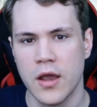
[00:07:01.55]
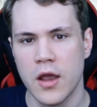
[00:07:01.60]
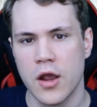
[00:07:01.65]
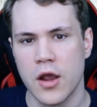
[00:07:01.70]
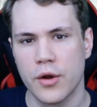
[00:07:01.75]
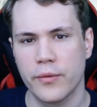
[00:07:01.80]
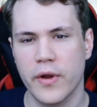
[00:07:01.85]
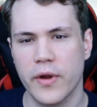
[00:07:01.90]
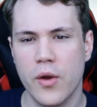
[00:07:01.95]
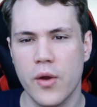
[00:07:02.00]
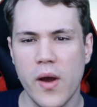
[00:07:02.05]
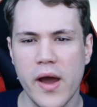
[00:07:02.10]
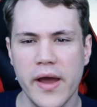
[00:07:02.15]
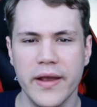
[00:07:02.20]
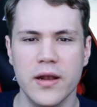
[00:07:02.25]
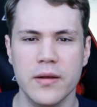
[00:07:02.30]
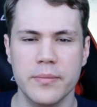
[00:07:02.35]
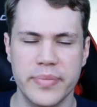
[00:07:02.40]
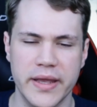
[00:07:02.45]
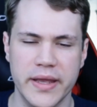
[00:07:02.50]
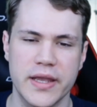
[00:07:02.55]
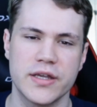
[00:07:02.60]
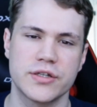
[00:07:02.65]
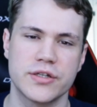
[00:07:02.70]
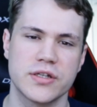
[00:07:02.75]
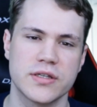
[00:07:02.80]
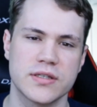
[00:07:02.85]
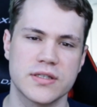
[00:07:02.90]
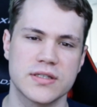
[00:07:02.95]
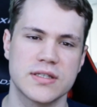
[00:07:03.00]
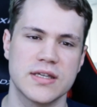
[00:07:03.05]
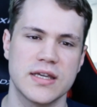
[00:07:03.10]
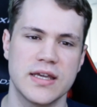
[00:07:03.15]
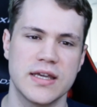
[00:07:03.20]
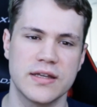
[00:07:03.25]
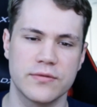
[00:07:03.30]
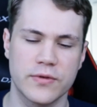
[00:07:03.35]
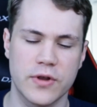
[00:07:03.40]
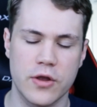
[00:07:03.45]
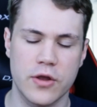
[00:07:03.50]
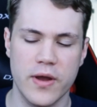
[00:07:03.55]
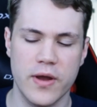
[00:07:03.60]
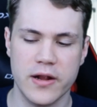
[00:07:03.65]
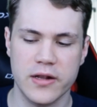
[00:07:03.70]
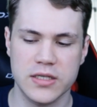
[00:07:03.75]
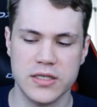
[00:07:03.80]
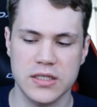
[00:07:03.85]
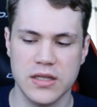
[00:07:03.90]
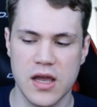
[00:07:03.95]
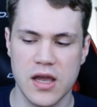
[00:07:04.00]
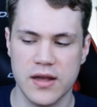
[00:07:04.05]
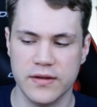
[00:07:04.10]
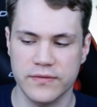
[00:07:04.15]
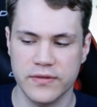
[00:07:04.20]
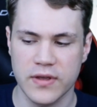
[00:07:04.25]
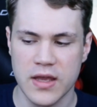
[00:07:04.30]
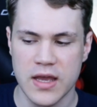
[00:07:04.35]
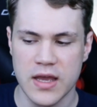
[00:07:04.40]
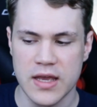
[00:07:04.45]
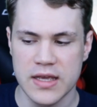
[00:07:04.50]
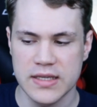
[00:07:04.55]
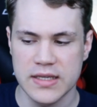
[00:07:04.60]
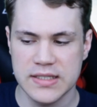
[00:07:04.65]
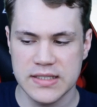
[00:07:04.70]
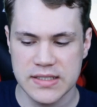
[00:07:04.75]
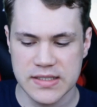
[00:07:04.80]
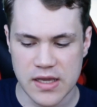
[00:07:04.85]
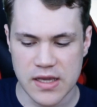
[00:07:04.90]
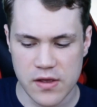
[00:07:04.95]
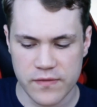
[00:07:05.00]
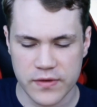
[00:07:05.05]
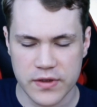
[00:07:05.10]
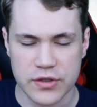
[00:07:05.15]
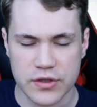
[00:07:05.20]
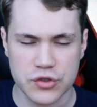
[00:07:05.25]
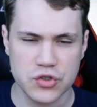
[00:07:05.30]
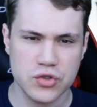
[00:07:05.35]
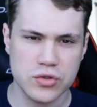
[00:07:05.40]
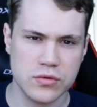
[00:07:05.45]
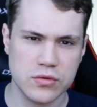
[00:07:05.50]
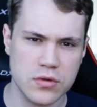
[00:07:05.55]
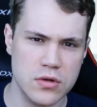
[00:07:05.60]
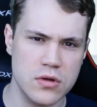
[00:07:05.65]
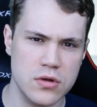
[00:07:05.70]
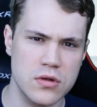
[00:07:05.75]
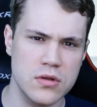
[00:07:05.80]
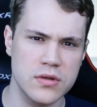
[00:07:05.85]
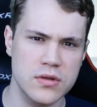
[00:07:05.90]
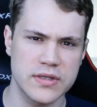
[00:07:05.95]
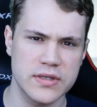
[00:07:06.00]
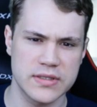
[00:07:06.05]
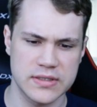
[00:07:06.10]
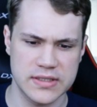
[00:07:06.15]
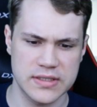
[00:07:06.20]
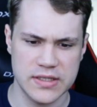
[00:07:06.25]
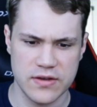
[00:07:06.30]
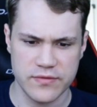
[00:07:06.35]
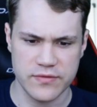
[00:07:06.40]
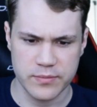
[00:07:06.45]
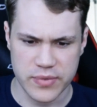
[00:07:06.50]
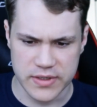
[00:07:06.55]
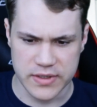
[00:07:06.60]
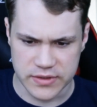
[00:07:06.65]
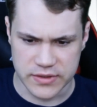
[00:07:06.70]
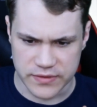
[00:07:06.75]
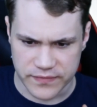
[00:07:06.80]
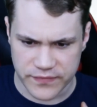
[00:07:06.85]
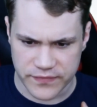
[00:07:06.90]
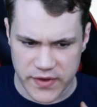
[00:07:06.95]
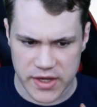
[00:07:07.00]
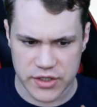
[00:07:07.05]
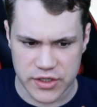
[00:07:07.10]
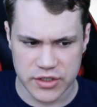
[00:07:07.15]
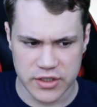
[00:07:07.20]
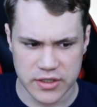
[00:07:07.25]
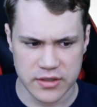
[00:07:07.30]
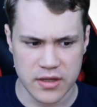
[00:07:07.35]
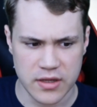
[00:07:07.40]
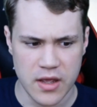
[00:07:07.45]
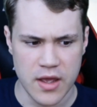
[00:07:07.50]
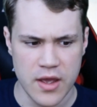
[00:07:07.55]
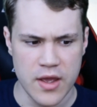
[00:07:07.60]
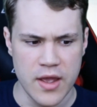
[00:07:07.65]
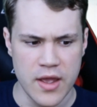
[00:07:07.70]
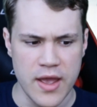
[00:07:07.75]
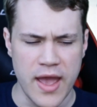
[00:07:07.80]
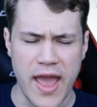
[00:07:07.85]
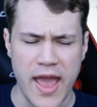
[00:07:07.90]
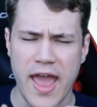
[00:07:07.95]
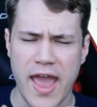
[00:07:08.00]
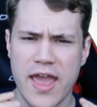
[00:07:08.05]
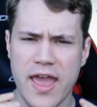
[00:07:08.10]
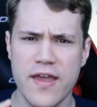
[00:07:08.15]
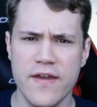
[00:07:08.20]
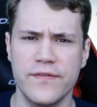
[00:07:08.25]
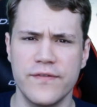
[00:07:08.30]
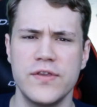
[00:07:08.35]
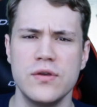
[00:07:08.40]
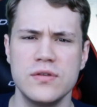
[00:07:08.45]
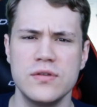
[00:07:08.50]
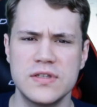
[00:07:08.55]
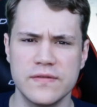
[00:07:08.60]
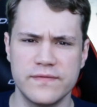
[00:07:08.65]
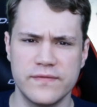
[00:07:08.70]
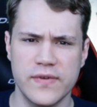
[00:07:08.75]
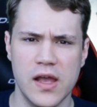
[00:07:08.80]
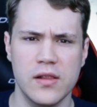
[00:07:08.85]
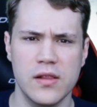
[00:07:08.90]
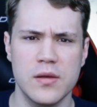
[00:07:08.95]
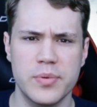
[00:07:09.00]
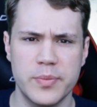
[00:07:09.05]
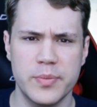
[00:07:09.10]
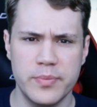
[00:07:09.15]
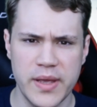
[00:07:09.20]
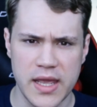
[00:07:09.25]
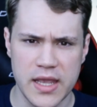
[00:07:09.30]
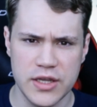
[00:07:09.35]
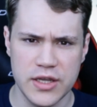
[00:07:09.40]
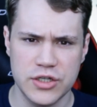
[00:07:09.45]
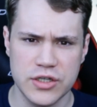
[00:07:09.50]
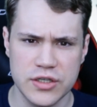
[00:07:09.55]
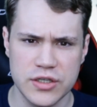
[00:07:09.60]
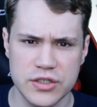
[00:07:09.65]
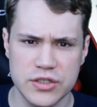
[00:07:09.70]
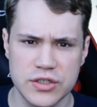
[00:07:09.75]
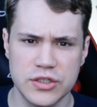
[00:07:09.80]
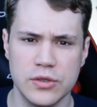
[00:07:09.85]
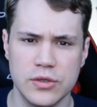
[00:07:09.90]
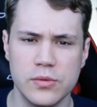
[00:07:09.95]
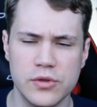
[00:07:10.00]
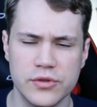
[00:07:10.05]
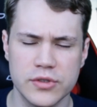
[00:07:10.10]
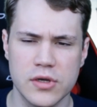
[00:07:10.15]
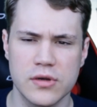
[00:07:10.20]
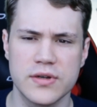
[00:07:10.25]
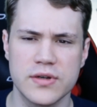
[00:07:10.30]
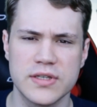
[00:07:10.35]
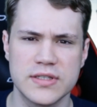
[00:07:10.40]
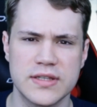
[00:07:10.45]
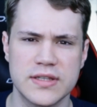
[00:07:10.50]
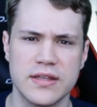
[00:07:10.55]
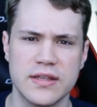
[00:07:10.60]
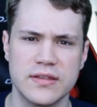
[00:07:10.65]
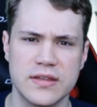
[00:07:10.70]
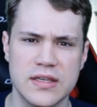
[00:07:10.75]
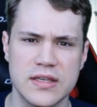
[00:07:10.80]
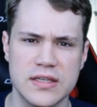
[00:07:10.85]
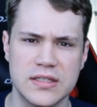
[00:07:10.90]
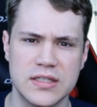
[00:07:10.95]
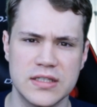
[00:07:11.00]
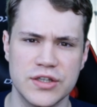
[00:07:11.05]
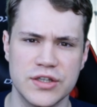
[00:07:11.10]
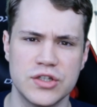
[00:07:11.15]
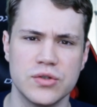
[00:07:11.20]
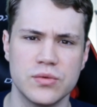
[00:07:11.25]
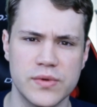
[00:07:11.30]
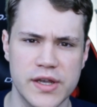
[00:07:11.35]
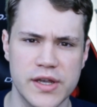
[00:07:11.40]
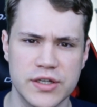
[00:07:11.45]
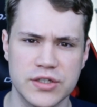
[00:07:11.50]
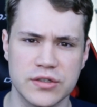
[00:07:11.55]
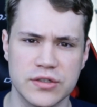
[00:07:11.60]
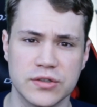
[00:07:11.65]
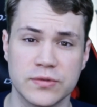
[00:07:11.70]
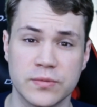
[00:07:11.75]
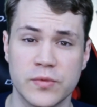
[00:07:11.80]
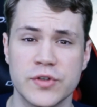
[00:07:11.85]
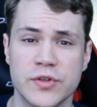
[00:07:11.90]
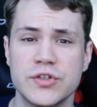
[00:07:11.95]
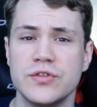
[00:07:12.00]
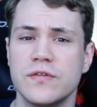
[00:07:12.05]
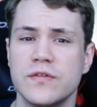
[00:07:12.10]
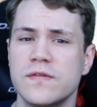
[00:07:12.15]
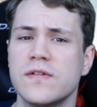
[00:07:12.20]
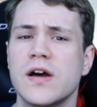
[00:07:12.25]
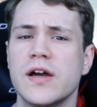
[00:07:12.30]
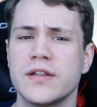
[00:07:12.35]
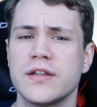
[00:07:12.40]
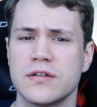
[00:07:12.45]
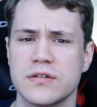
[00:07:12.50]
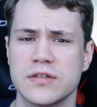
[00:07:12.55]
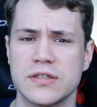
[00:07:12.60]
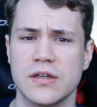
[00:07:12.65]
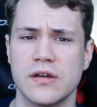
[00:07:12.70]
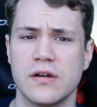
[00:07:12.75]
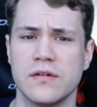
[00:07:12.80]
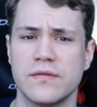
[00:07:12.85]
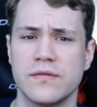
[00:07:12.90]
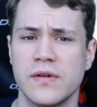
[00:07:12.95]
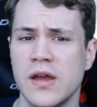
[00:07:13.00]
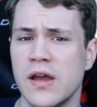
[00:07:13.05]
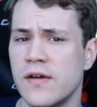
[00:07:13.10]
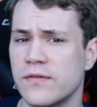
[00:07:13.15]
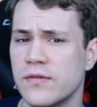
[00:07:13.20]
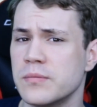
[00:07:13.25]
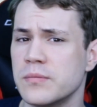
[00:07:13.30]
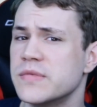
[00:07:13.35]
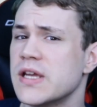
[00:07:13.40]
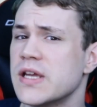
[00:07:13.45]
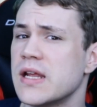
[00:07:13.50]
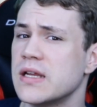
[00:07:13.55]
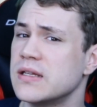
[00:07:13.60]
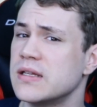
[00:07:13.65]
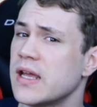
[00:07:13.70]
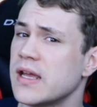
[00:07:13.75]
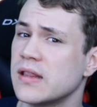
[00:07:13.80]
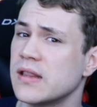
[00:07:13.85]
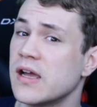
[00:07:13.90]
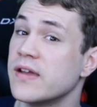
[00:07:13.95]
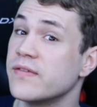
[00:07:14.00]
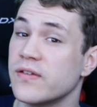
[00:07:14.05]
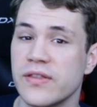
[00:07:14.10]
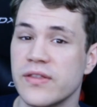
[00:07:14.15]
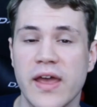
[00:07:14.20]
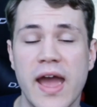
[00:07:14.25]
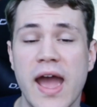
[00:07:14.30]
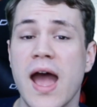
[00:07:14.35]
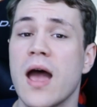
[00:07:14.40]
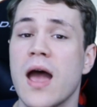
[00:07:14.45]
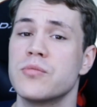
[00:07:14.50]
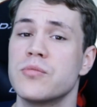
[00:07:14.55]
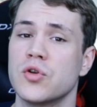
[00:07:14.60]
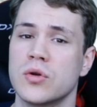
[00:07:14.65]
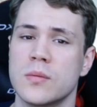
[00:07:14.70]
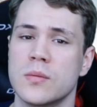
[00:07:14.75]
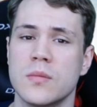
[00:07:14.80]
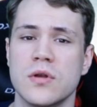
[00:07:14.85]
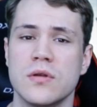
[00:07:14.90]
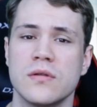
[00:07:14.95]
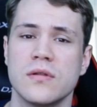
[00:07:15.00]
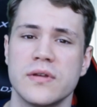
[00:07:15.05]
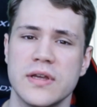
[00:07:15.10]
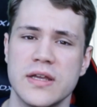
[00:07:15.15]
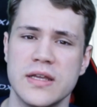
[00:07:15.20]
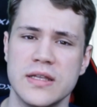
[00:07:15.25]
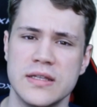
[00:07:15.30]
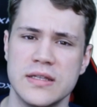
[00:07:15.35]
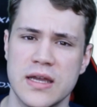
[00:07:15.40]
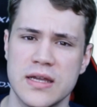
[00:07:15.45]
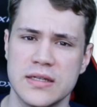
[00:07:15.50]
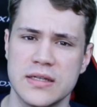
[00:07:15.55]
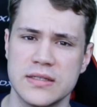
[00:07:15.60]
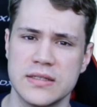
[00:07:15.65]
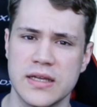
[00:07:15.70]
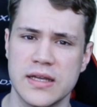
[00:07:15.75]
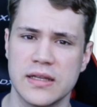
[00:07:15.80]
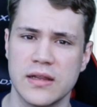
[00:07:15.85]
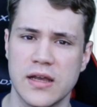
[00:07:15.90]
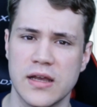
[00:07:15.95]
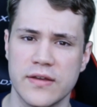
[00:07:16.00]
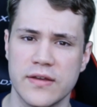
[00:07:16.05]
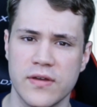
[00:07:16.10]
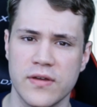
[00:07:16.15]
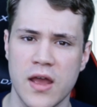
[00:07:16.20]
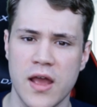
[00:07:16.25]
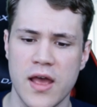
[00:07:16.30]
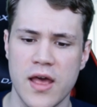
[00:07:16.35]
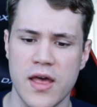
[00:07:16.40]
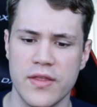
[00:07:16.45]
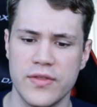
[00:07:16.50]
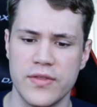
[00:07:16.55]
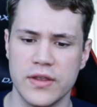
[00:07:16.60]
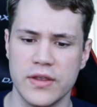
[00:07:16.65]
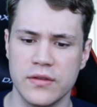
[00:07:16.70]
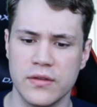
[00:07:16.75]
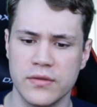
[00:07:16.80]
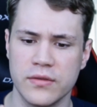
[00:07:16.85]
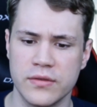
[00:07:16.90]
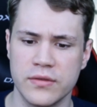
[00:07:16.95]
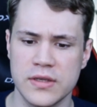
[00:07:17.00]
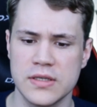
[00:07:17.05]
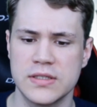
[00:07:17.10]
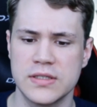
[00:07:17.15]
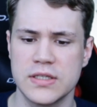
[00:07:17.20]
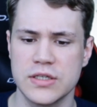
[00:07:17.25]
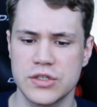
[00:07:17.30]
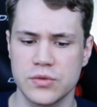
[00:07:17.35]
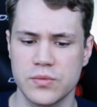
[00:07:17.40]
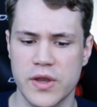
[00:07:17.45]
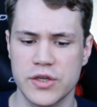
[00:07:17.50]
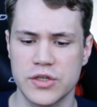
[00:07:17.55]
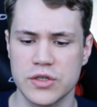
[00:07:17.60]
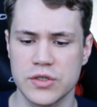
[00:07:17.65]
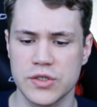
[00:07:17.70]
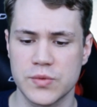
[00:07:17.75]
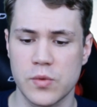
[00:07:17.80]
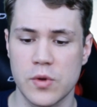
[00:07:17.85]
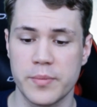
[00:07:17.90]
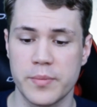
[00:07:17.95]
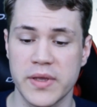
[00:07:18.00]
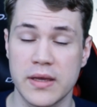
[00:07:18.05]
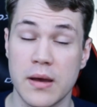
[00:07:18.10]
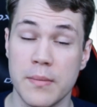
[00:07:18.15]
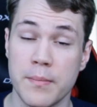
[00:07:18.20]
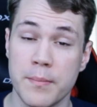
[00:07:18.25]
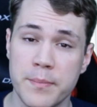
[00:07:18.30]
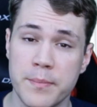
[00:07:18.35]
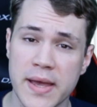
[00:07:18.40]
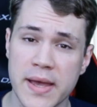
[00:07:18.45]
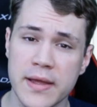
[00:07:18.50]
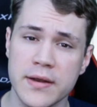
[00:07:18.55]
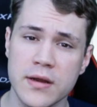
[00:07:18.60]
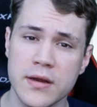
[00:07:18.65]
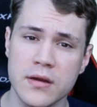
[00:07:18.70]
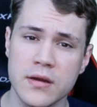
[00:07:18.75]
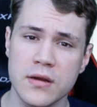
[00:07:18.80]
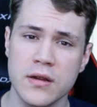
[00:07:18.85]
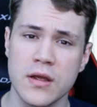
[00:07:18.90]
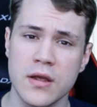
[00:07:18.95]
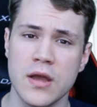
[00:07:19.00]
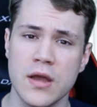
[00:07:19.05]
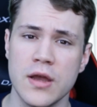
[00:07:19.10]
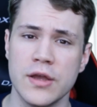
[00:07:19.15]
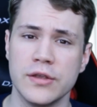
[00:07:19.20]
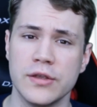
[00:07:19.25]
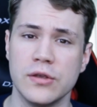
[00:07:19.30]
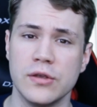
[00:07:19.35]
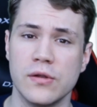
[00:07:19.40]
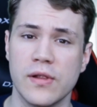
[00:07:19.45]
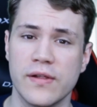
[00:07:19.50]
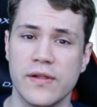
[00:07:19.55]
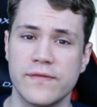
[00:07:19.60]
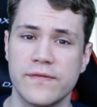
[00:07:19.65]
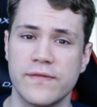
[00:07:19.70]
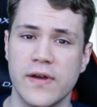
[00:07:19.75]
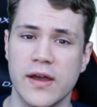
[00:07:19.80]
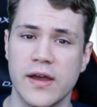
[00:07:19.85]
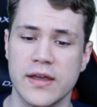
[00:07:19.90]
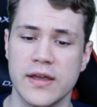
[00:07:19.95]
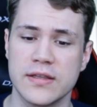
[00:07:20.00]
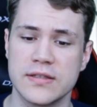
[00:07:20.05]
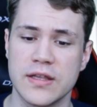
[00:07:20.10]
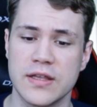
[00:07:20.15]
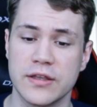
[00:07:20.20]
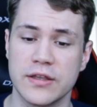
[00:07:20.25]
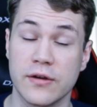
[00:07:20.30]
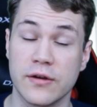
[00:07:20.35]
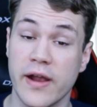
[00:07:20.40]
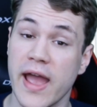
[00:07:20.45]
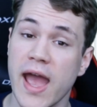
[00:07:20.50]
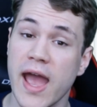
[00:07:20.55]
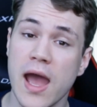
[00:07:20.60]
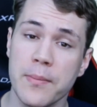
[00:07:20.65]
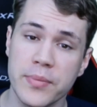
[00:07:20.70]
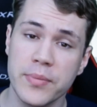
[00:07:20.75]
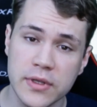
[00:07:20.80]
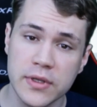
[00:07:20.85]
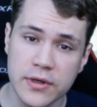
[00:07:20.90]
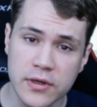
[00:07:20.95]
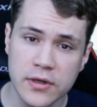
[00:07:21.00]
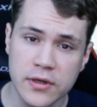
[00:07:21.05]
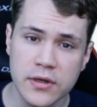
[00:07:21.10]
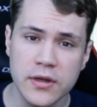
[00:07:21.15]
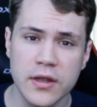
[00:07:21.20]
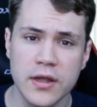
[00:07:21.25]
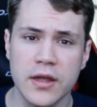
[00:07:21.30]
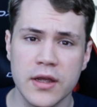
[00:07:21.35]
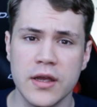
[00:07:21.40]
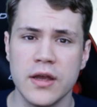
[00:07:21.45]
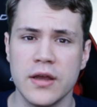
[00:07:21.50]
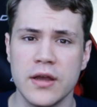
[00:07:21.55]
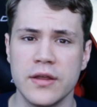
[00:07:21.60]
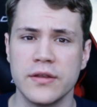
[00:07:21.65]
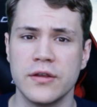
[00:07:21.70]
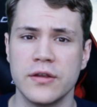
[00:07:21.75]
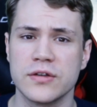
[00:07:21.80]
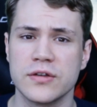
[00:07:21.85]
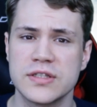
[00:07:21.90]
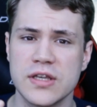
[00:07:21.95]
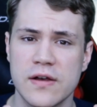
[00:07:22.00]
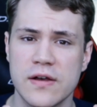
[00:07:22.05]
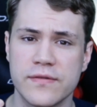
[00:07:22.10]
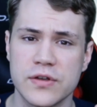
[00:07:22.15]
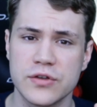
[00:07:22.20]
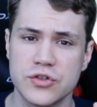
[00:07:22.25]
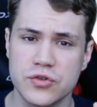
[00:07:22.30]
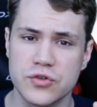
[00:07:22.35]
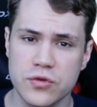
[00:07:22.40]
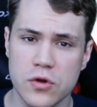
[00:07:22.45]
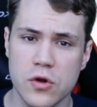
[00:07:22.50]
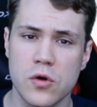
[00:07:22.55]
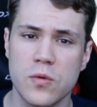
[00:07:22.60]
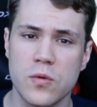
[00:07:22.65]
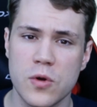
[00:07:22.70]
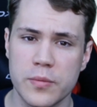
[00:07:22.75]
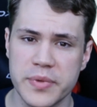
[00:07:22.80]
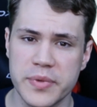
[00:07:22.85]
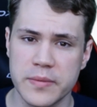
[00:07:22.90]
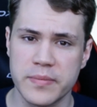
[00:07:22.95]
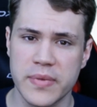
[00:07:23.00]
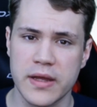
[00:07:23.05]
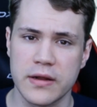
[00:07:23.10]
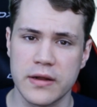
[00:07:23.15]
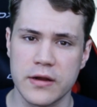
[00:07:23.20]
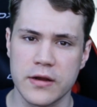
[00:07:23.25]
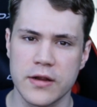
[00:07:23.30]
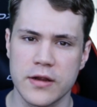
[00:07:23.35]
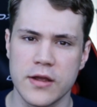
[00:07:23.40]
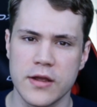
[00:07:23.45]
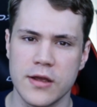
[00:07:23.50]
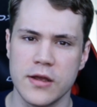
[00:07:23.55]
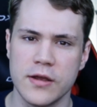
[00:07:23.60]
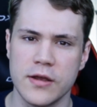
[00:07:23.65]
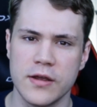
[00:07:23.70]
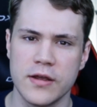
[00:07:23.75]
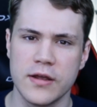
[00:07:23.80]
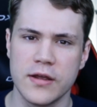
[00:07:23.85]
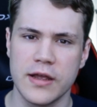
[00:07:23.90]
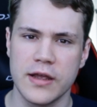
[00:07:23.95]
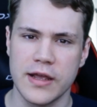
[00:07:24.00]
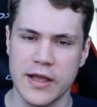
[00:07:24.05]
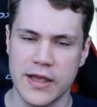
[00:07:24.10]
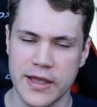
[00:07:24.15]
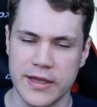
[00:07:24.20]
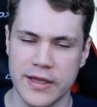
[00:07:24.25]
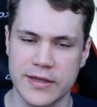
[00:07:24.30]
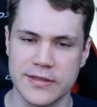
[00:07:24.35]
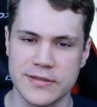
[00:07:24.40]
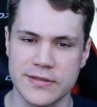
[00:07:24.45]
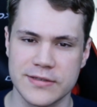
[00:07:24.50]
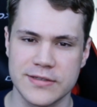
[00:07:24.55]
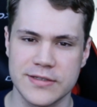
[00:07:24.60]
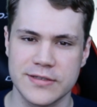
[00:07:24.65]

require patience. It requires a lot of self-control and self-preservation. If you develop patience, you will notice that these situations in which you find yourself from day-to-day life and the abnormal in day-to-day life, that these situations will become better. You'll find that you're happier, your self-control will be better, and